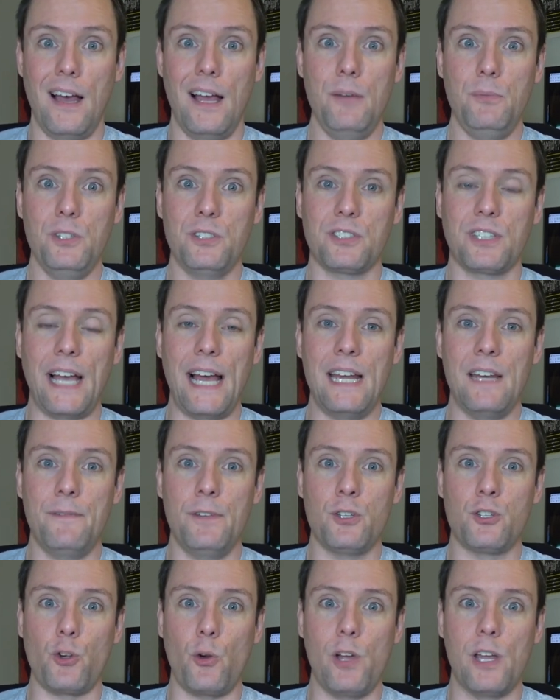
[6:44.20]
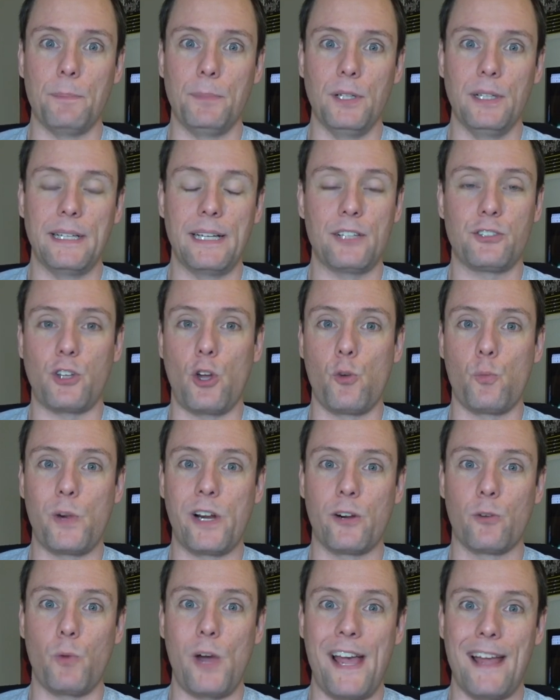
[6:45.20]
it was kind of enjoyable in its own
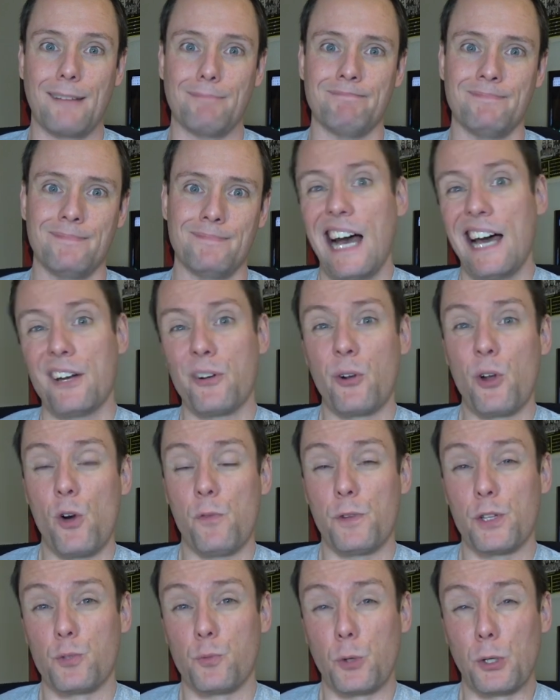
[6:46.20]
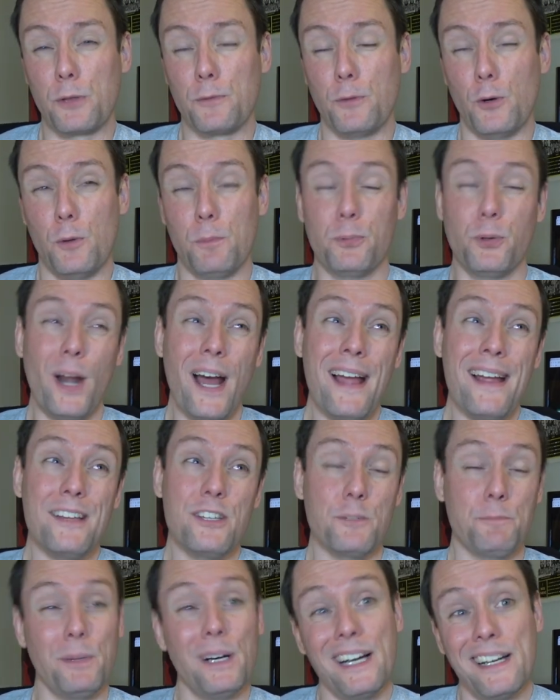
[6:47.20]
weird way. I don't know if it's worth full
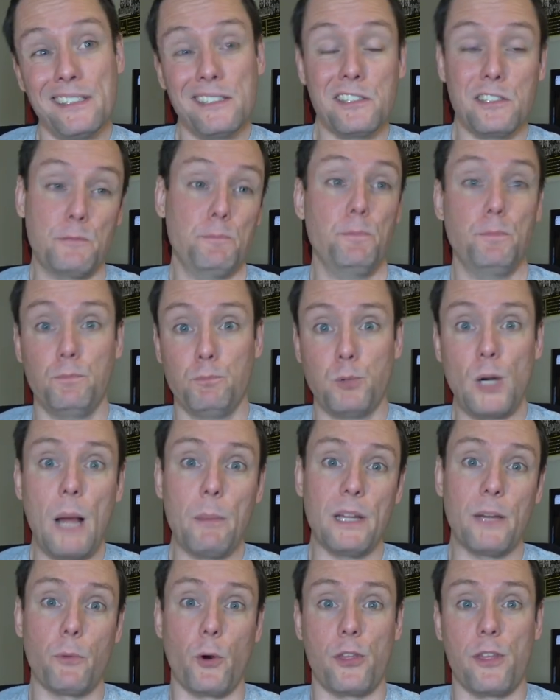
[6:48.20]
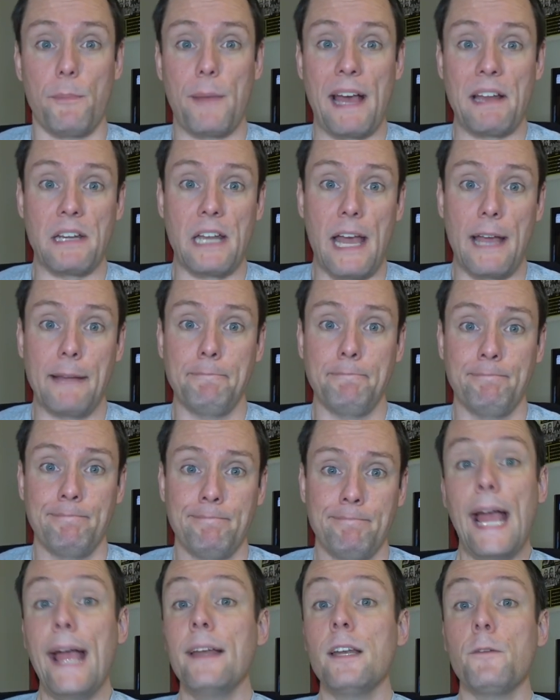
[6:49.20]
price, but probably worth a matinee.
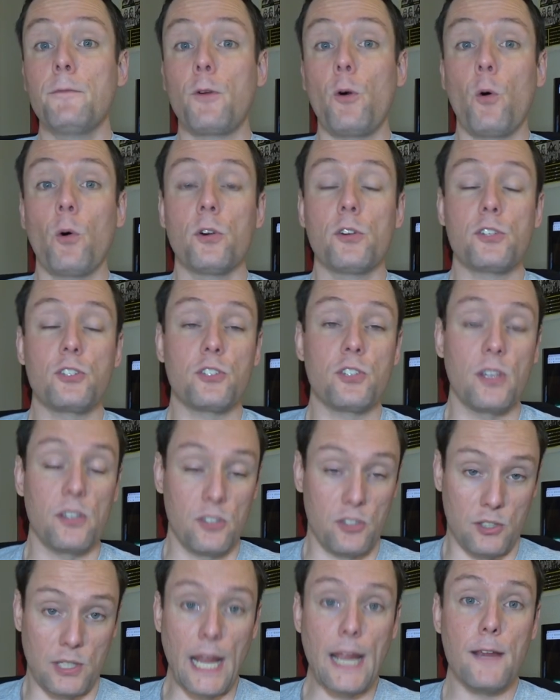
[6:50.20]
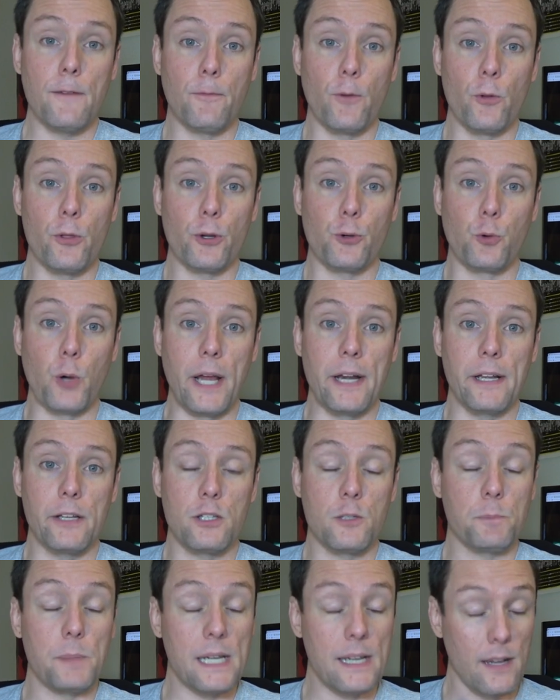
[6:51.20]
And of course, stay for the
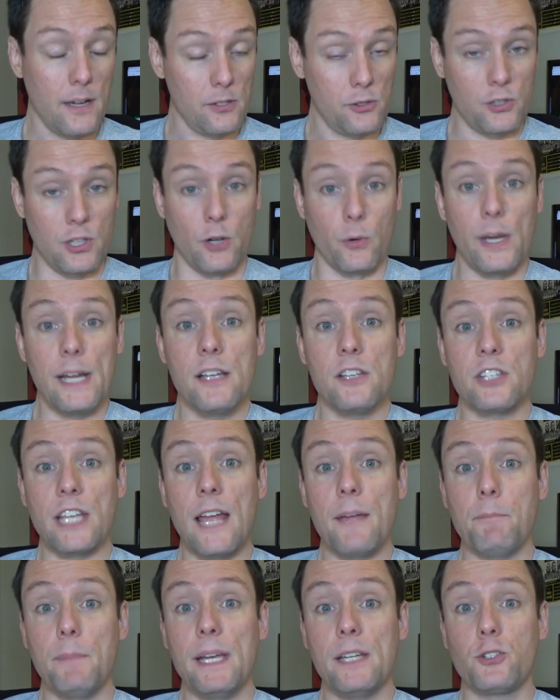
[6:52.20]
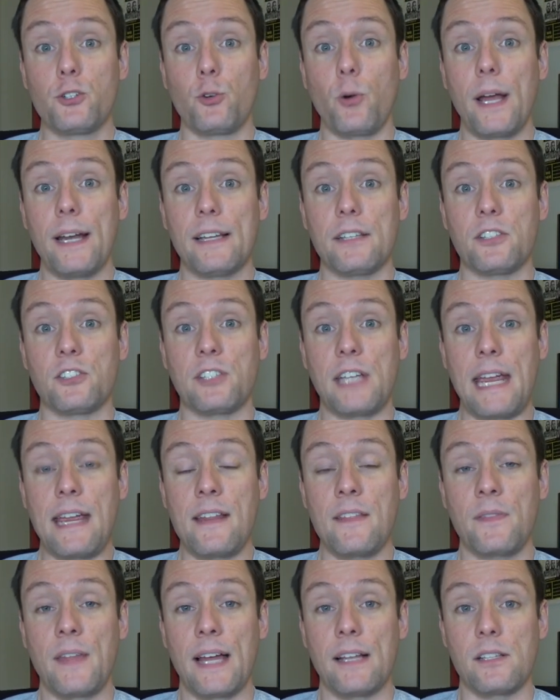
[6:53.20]
credits, because there is a mid-credit
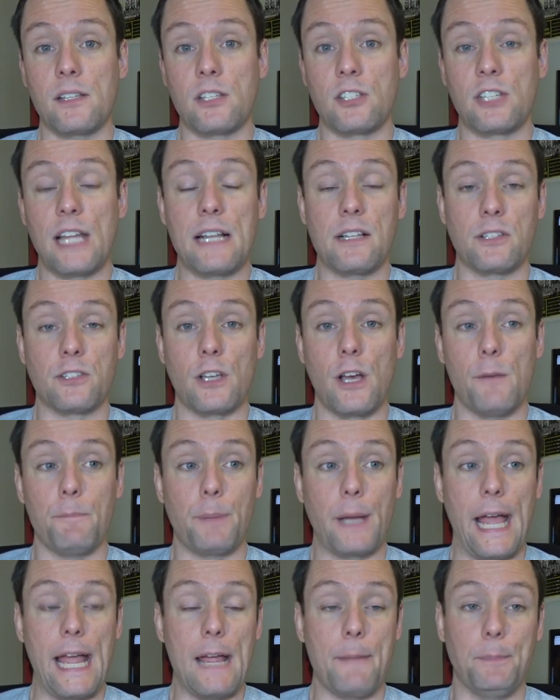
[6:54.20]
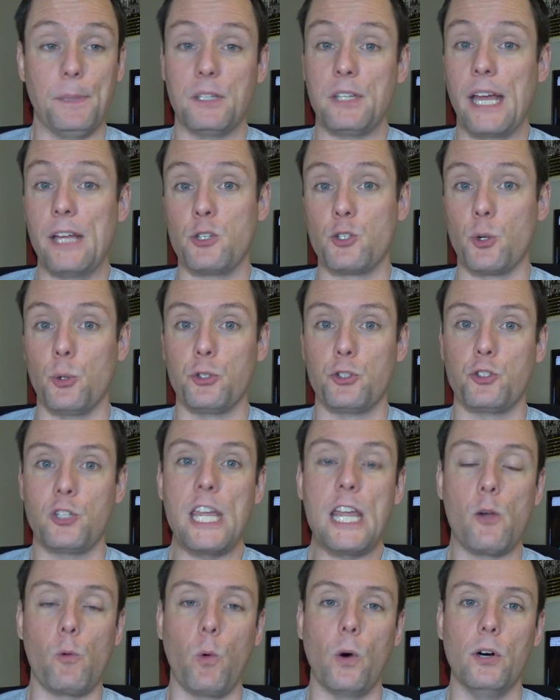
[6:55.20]
scene that sets up a potential
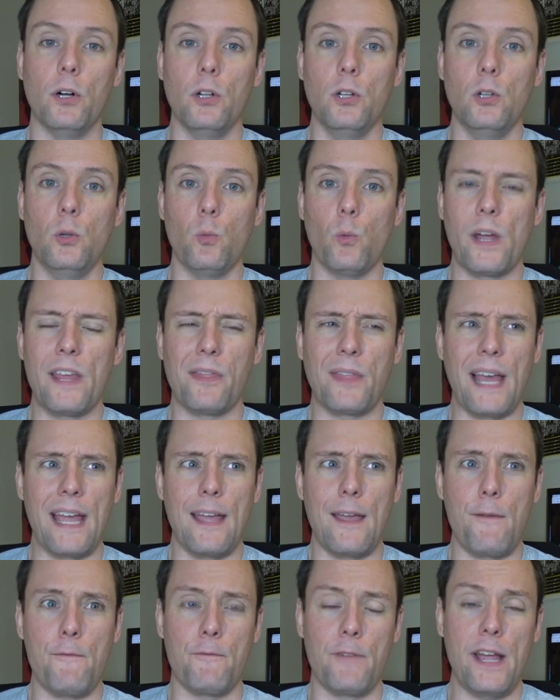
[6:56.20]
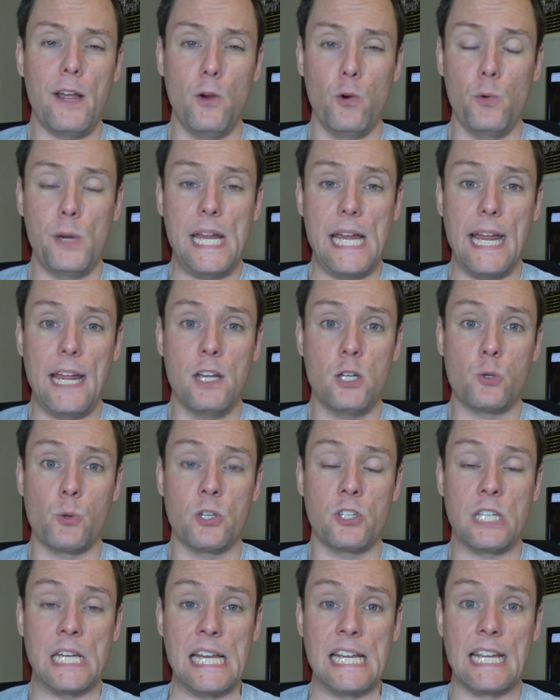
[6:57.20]
sequel with a very
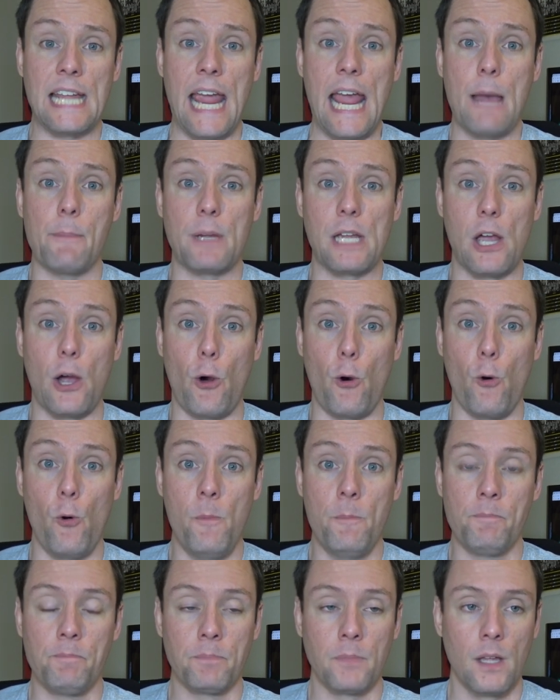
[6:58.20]
interesting cameo.